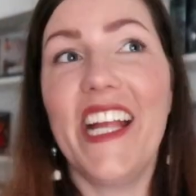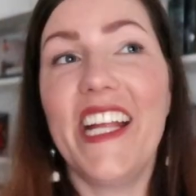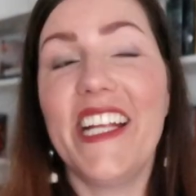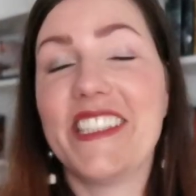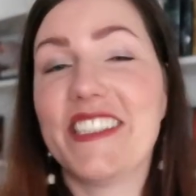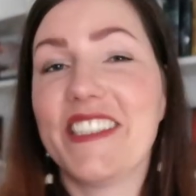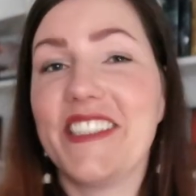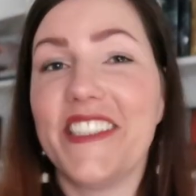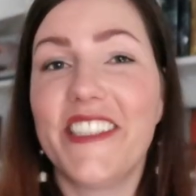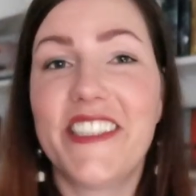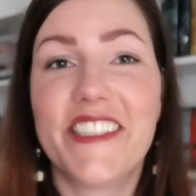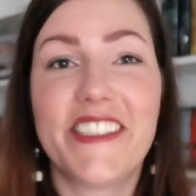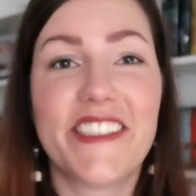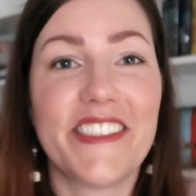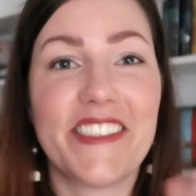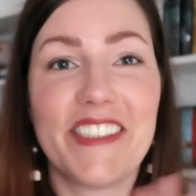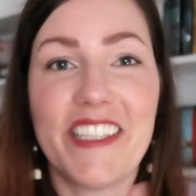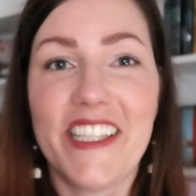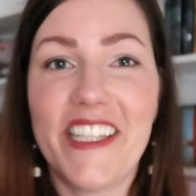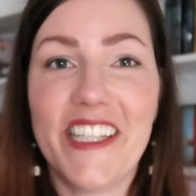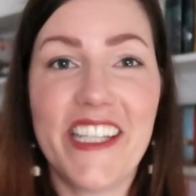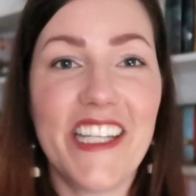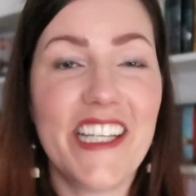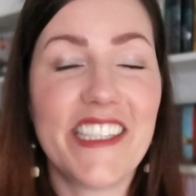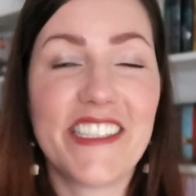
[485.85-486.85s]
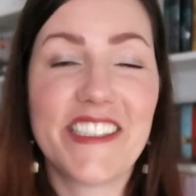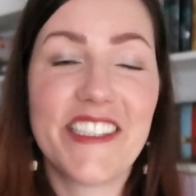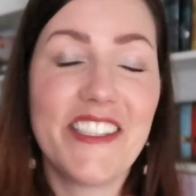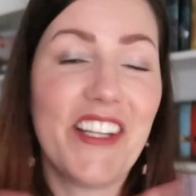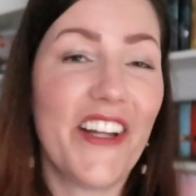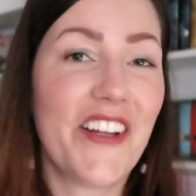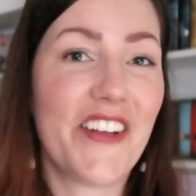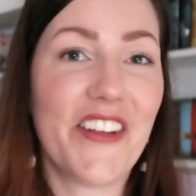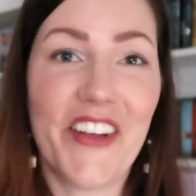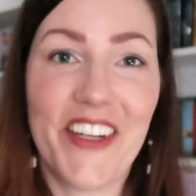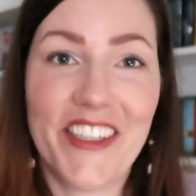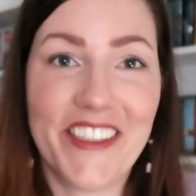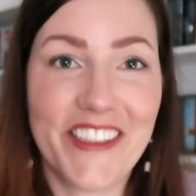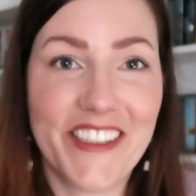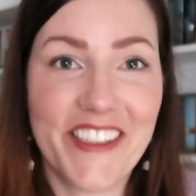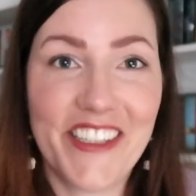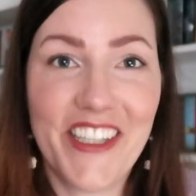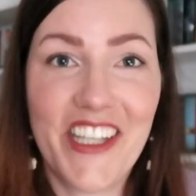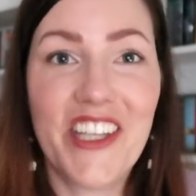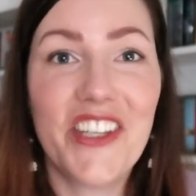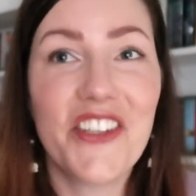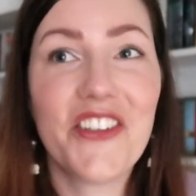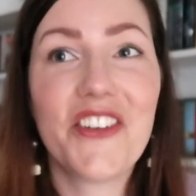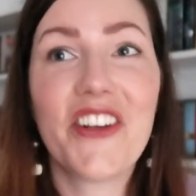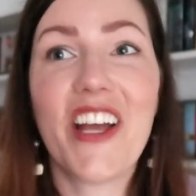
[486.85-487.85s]
It's just, it's not done.
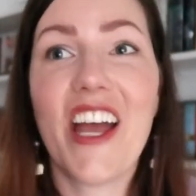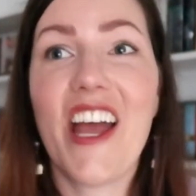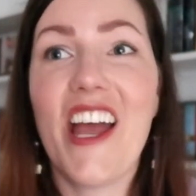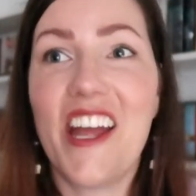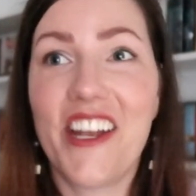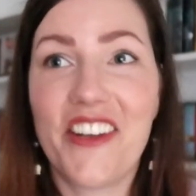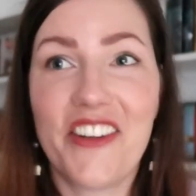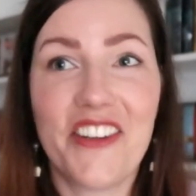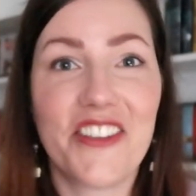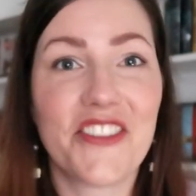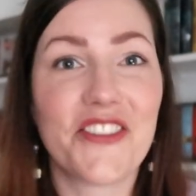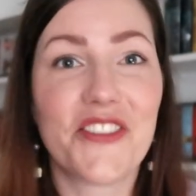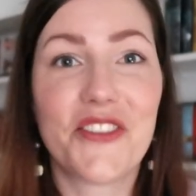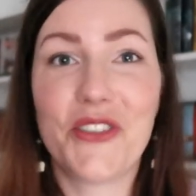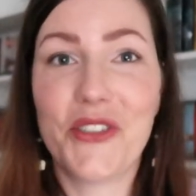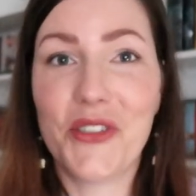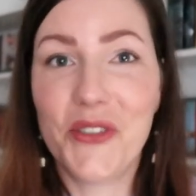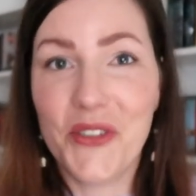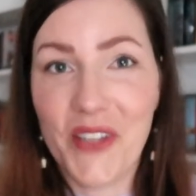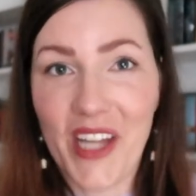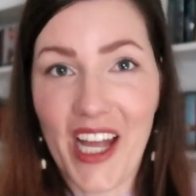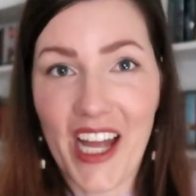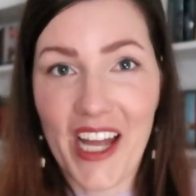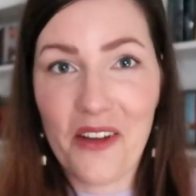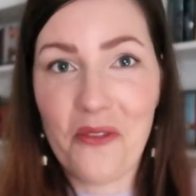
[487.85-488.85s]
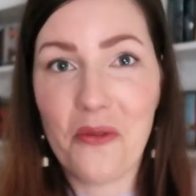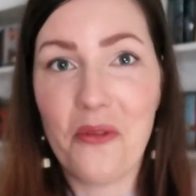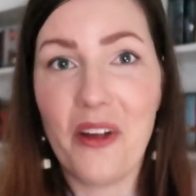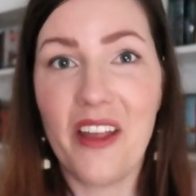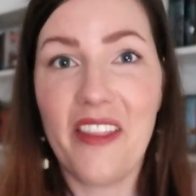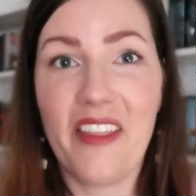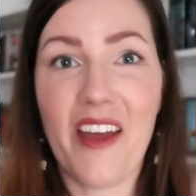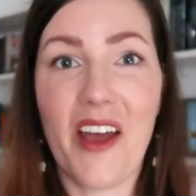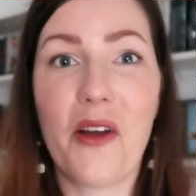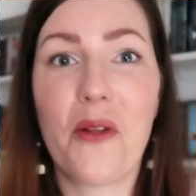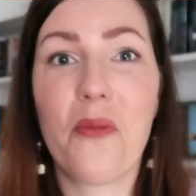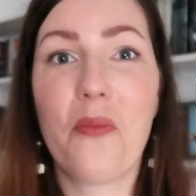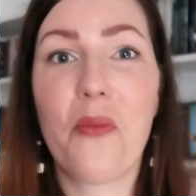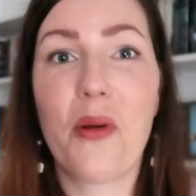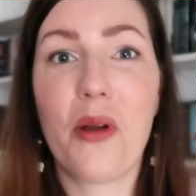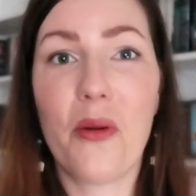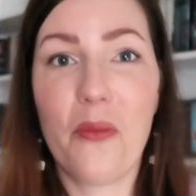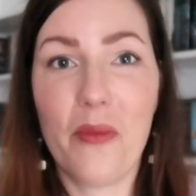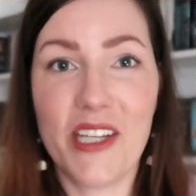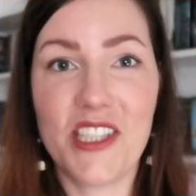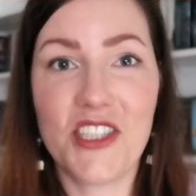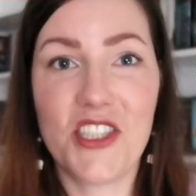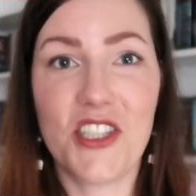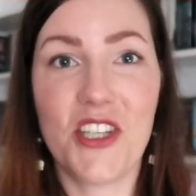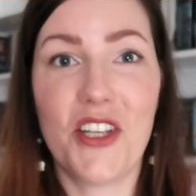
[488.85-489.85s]
You cannot do that without
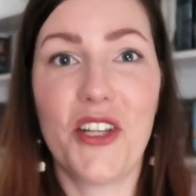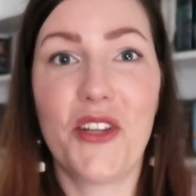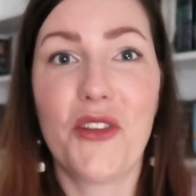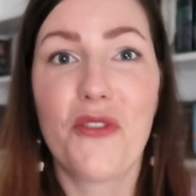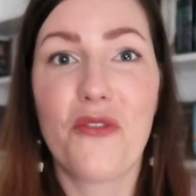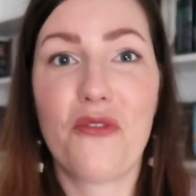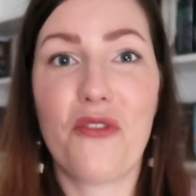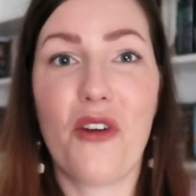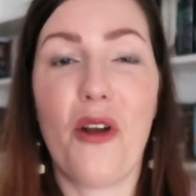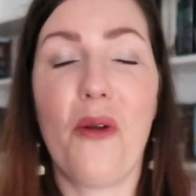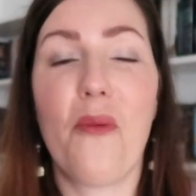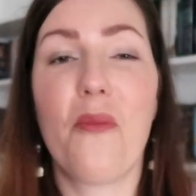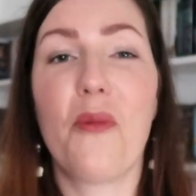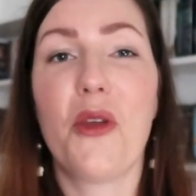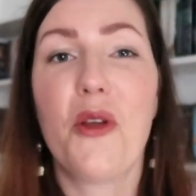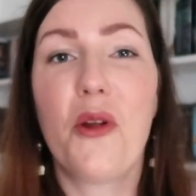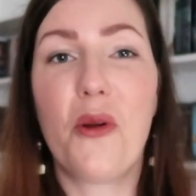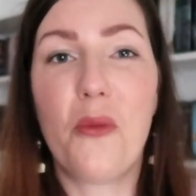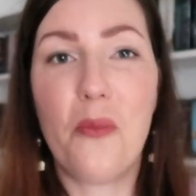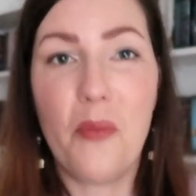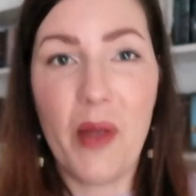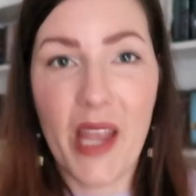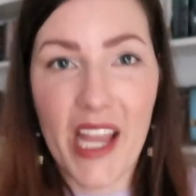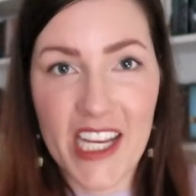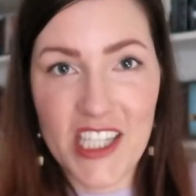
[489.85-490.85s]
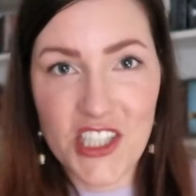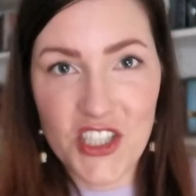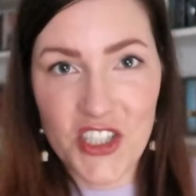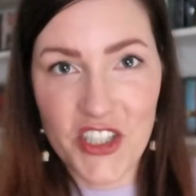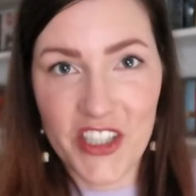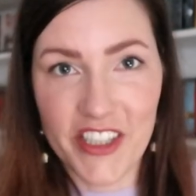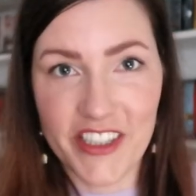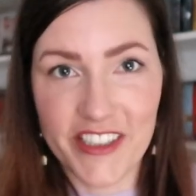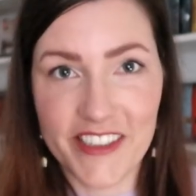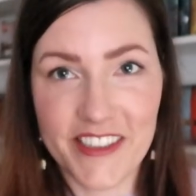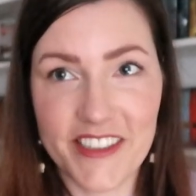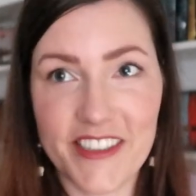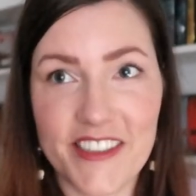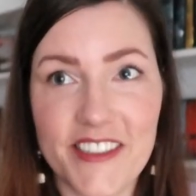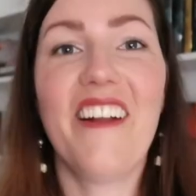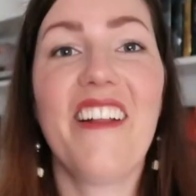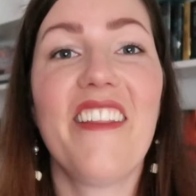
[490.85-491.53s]
permission from your patients.